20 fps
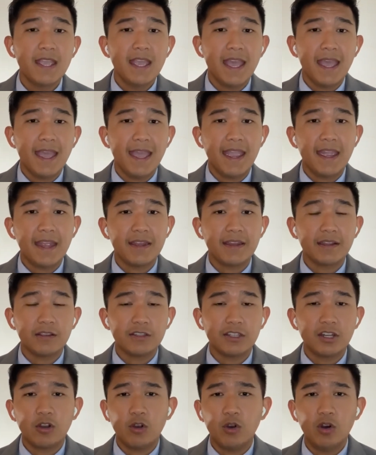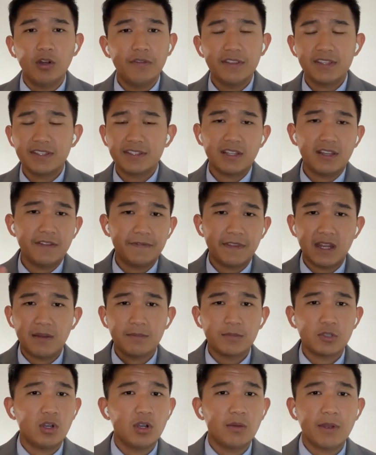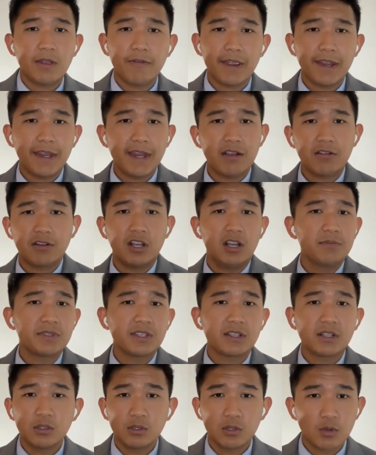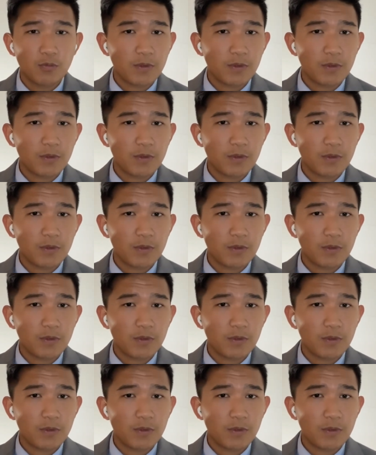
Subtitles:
And all this stuff that I'm talking about right now comes included